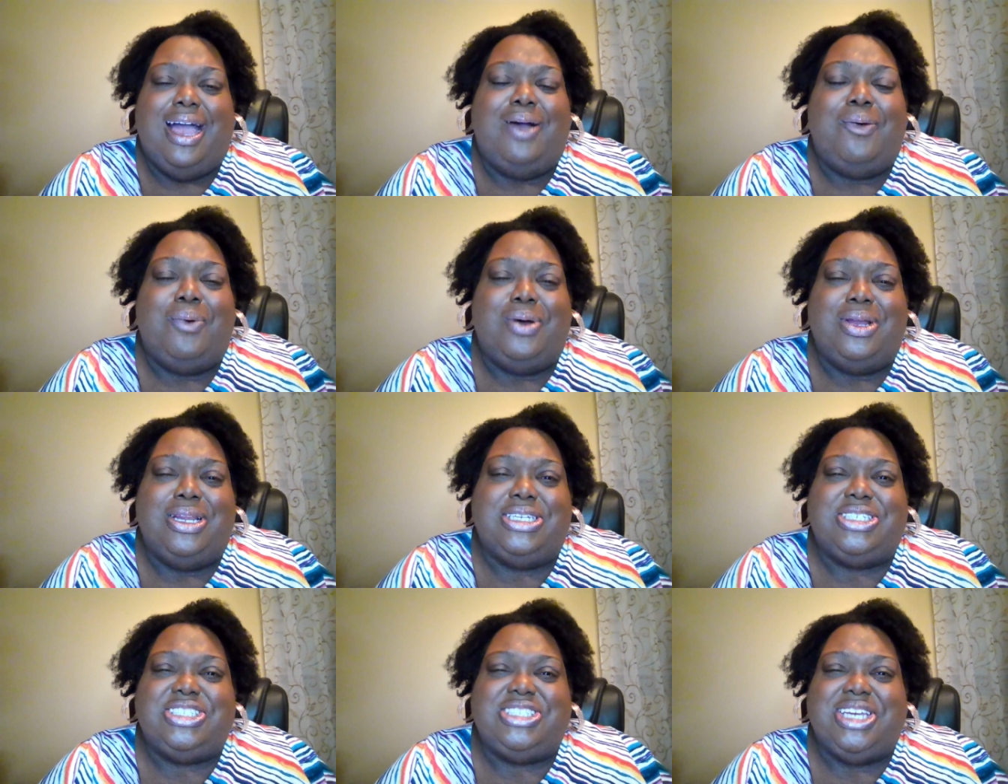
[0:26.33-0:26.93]
I
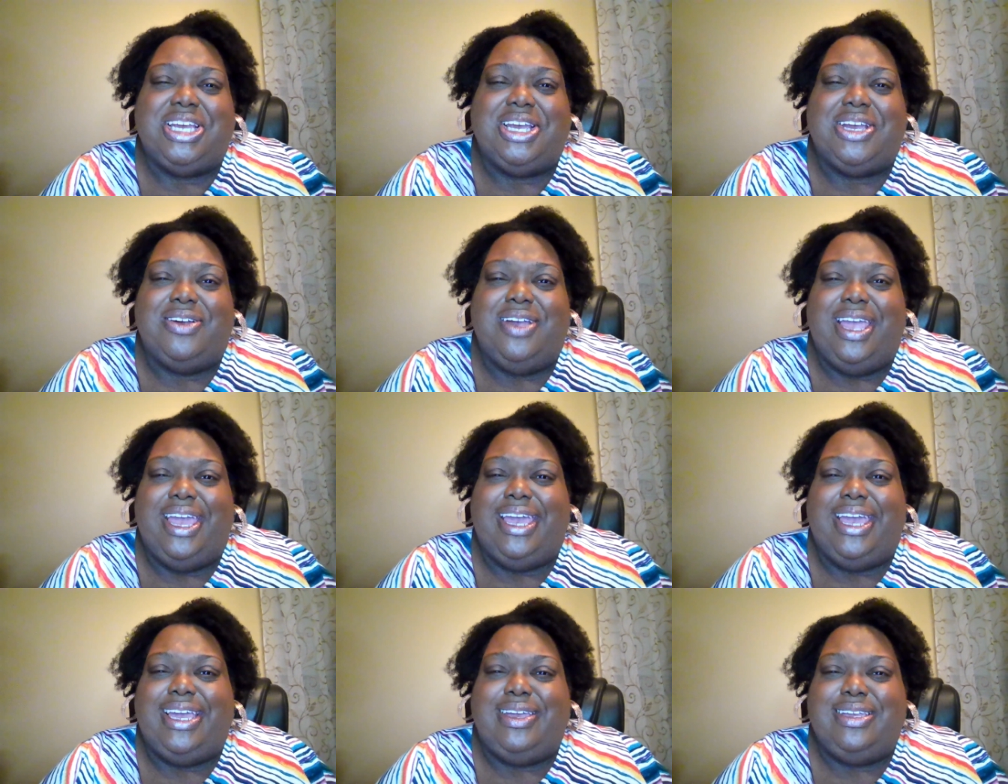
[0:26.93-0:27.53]
want to
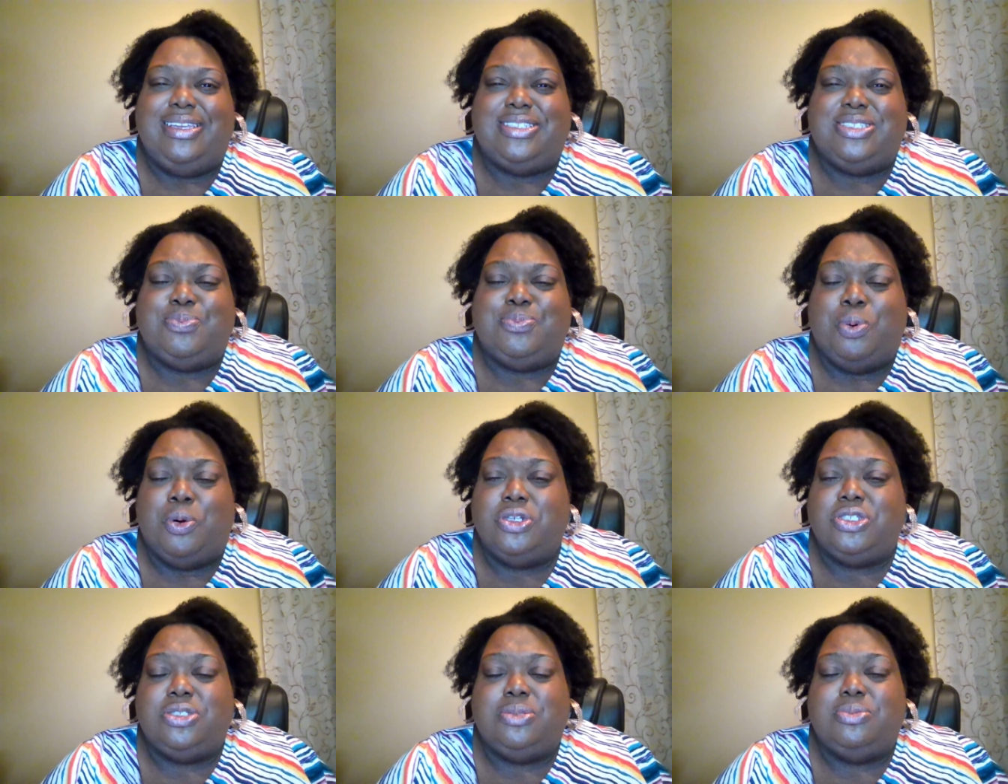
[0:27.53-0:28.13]
share a
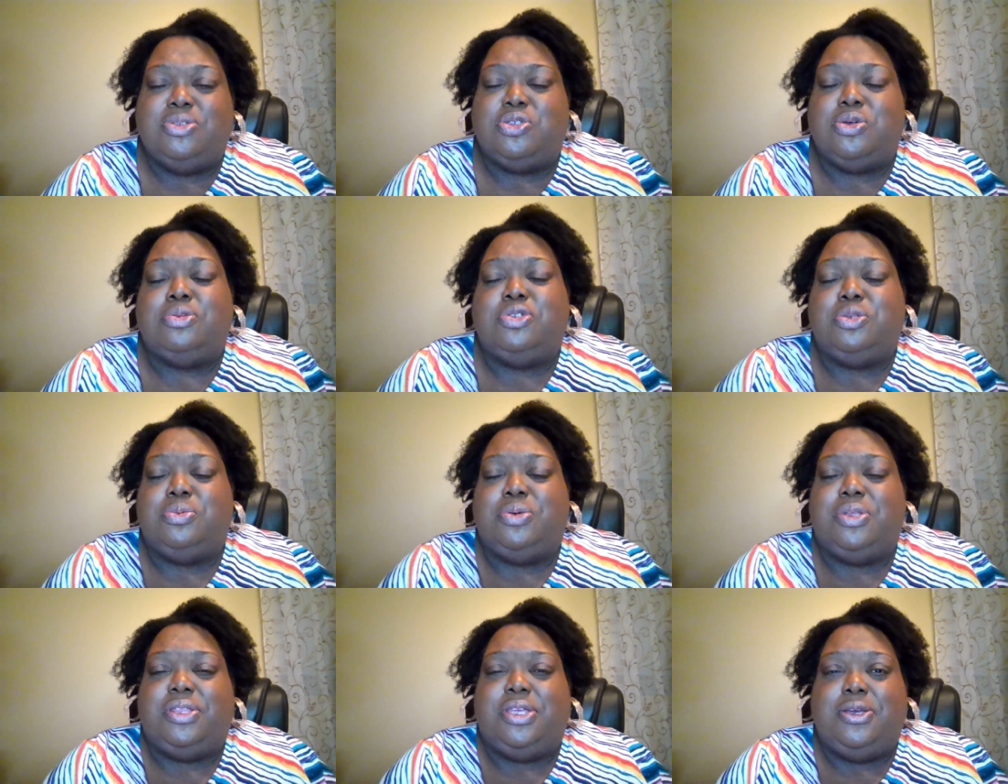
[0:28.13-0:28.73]
portion of
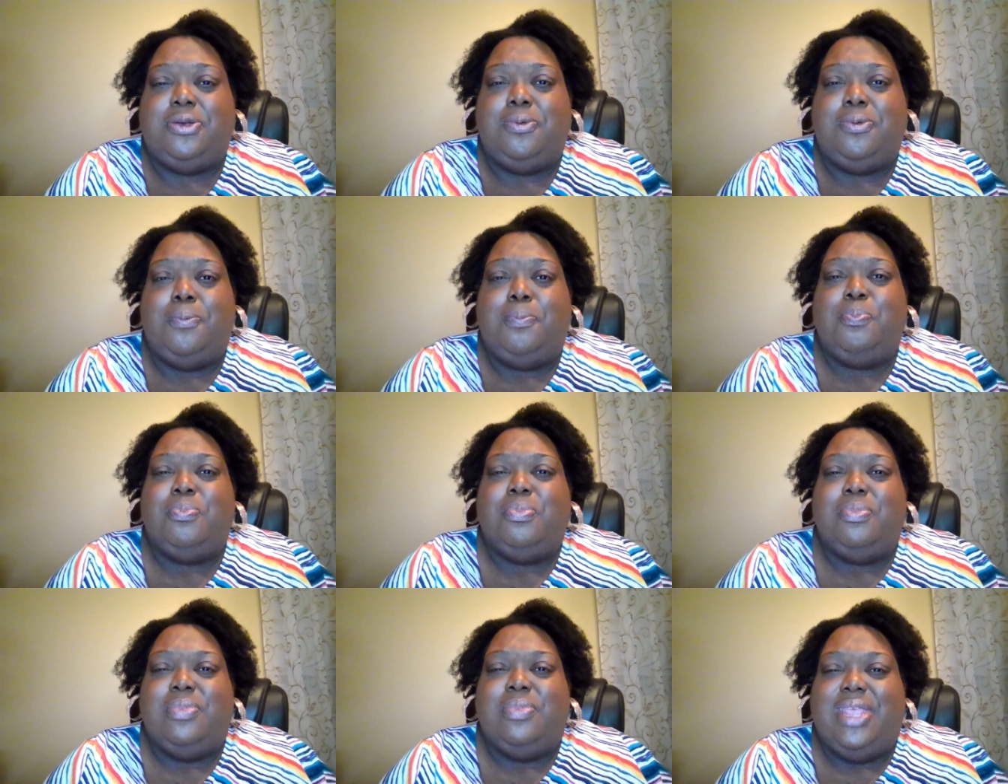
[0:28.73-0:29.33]
scripture with you
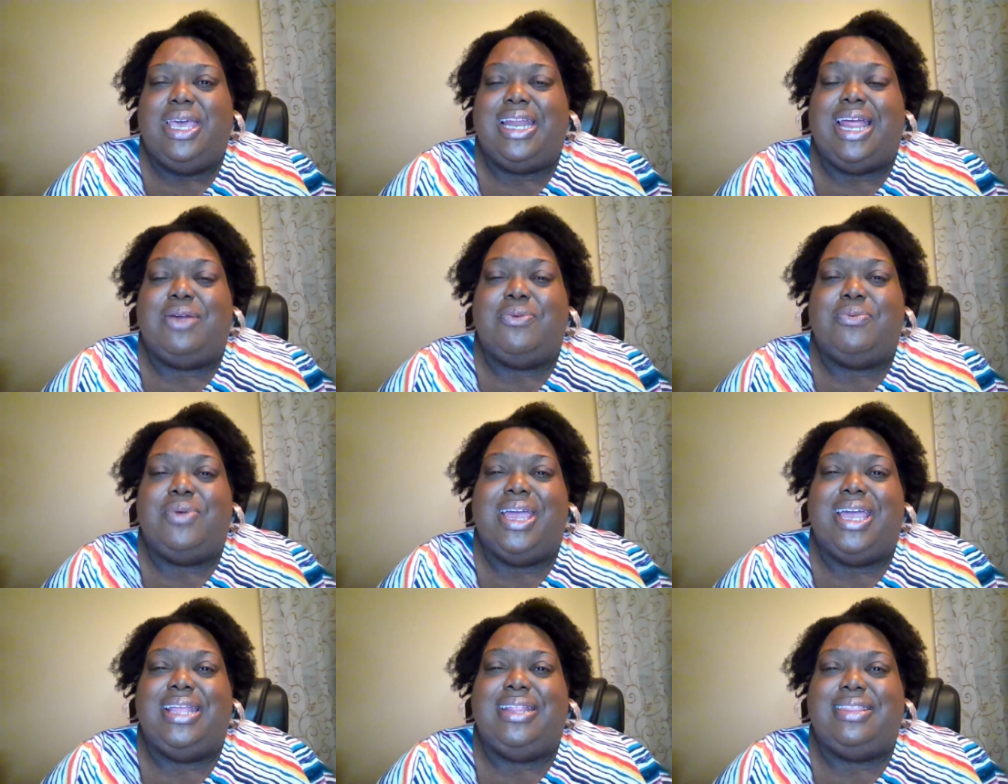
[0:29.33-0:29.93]
that I
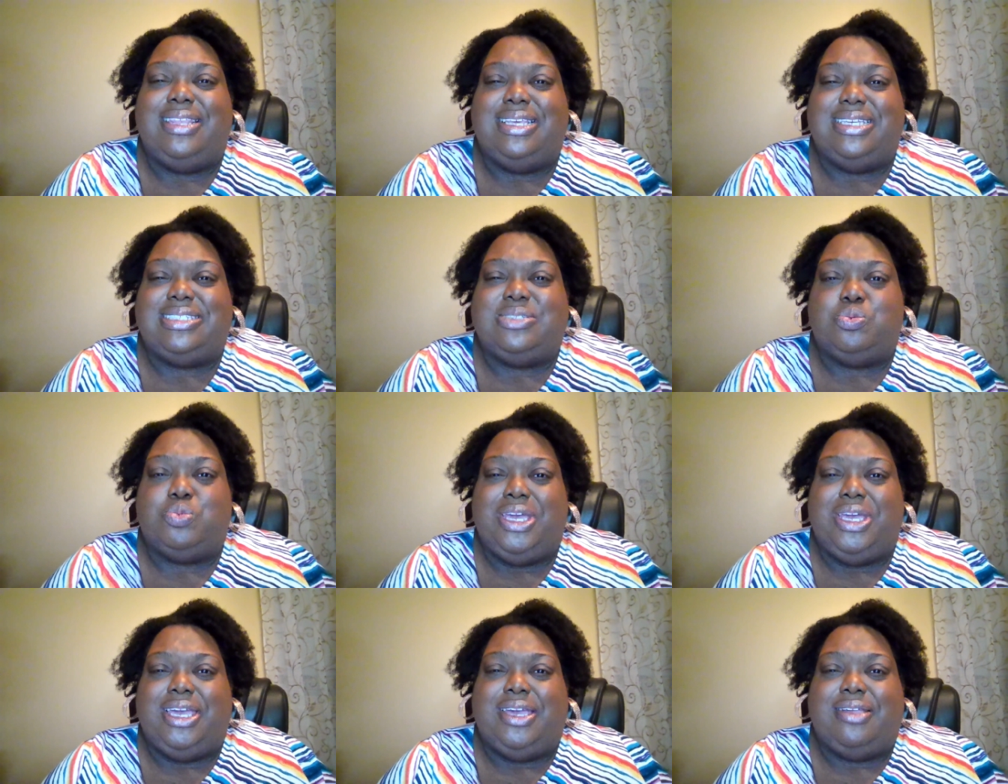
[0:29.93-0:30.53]
read this
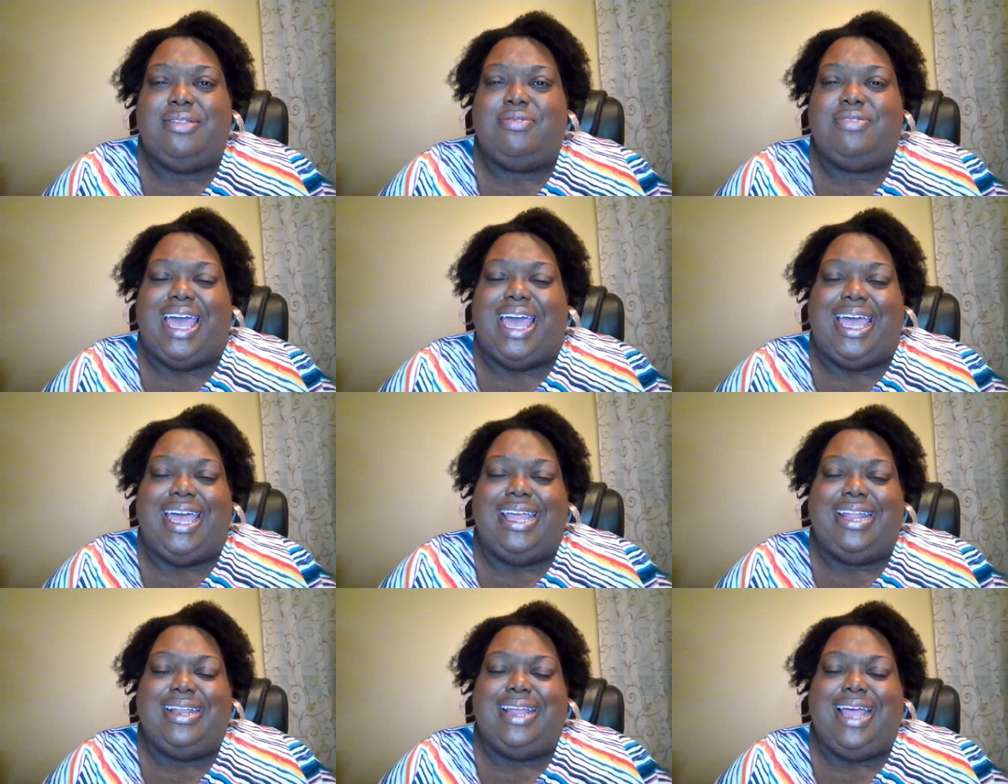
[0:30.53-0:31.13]
week
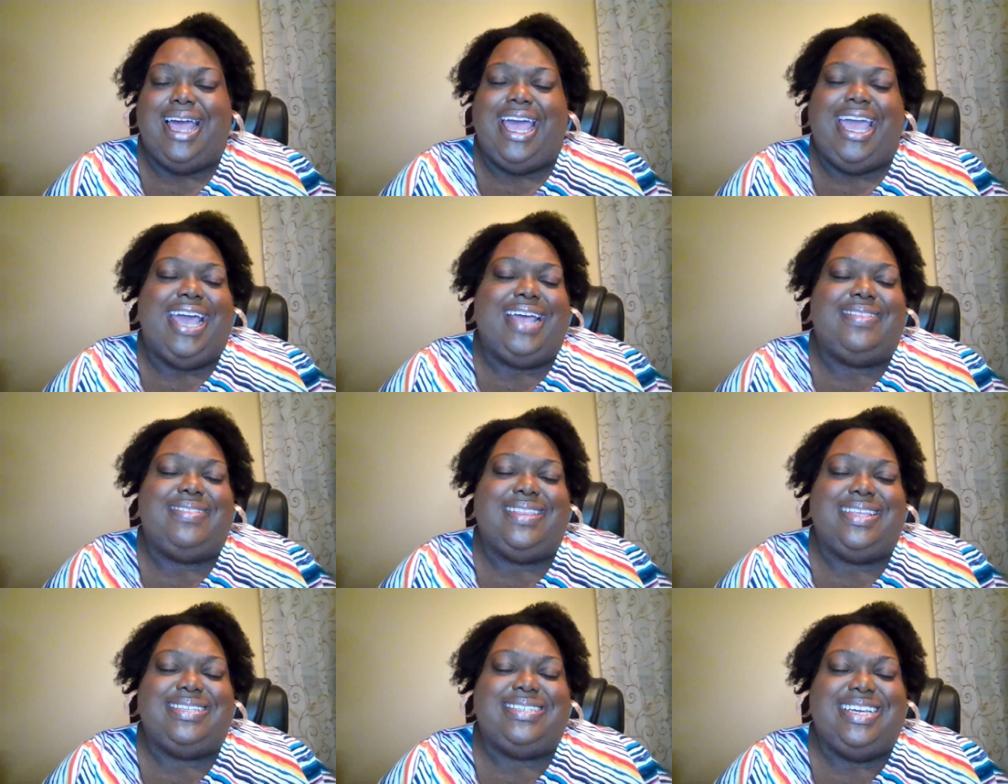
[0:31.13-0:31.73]
that I
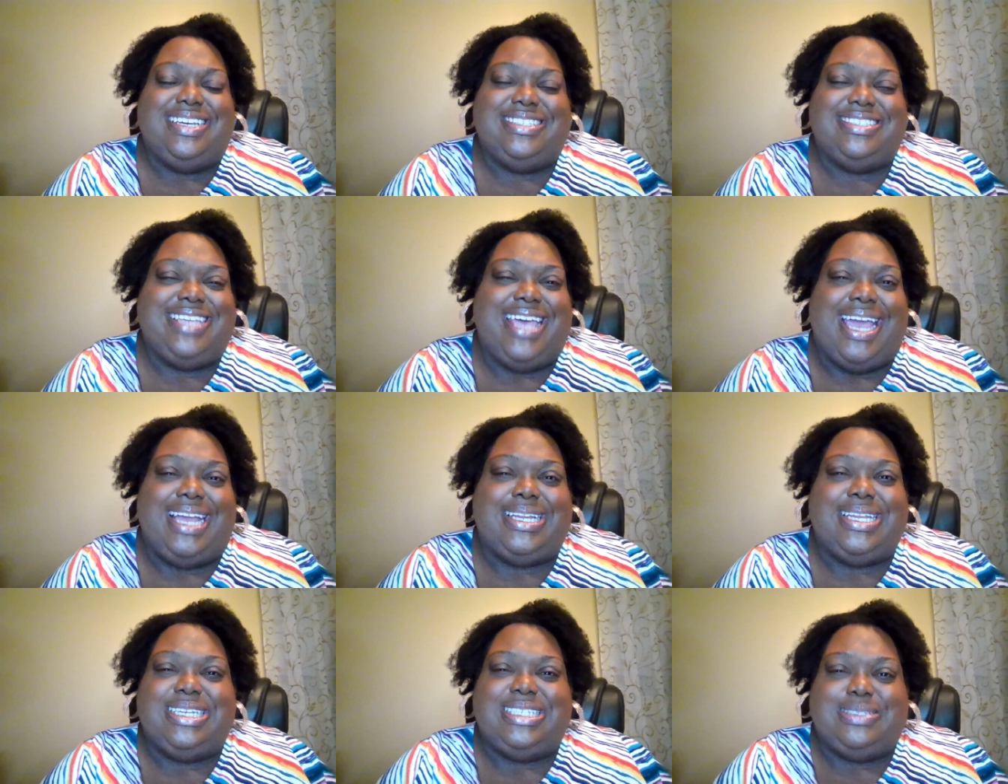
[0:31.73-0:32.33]
had the
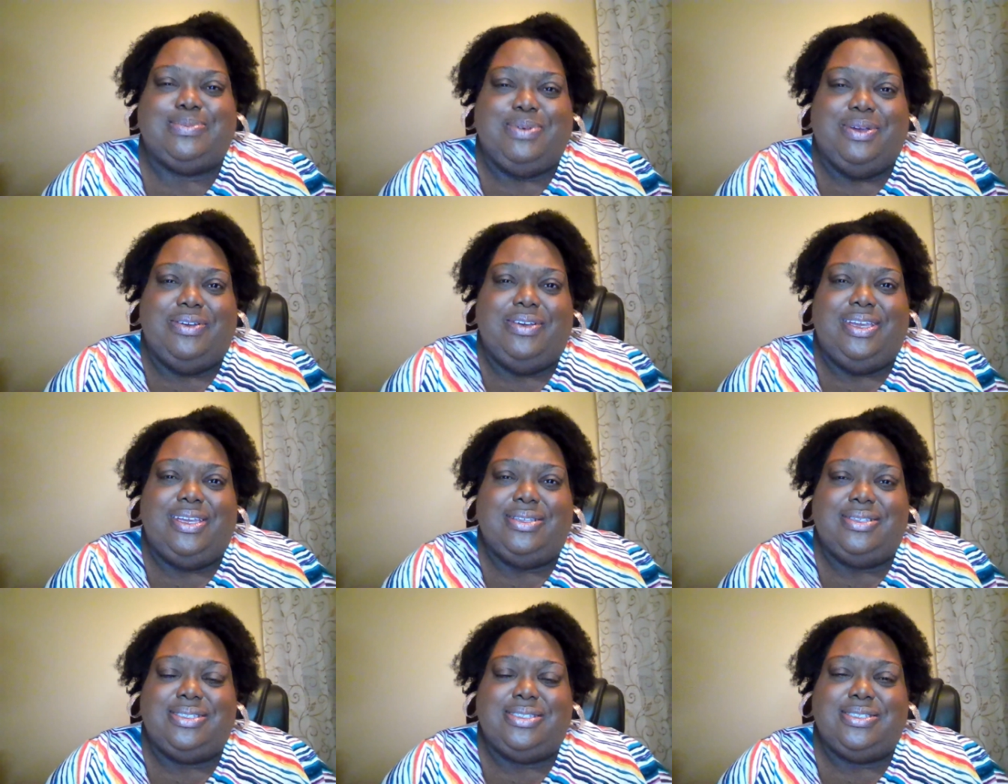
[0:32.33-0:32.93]
exact
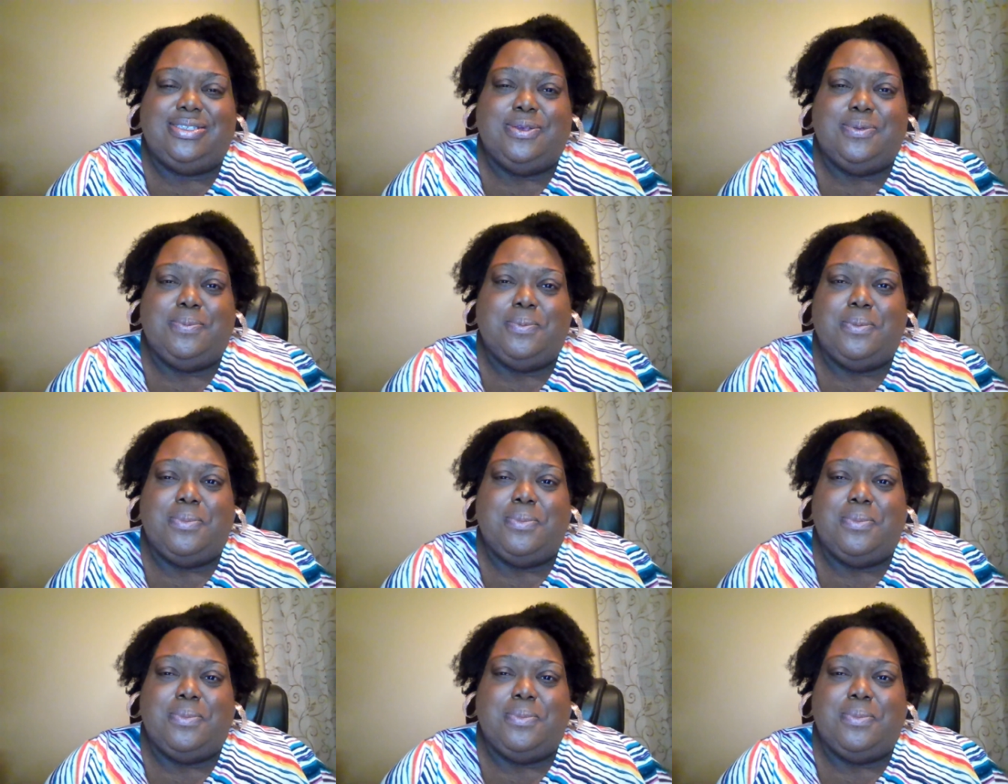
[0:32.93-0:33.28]
experience.